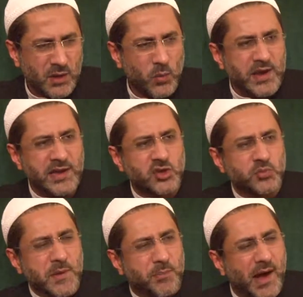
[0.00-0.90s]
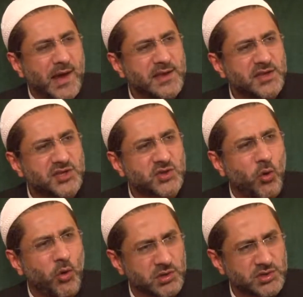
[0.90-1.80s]
we need to be pious
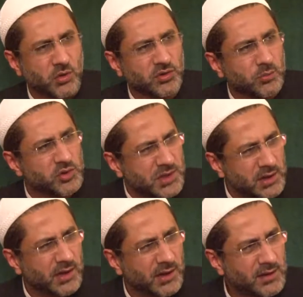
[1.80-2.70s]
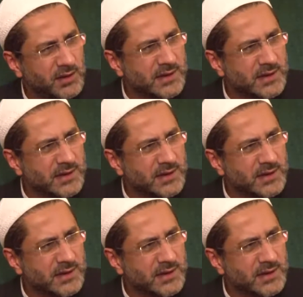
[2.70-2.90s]
souls on the musalla.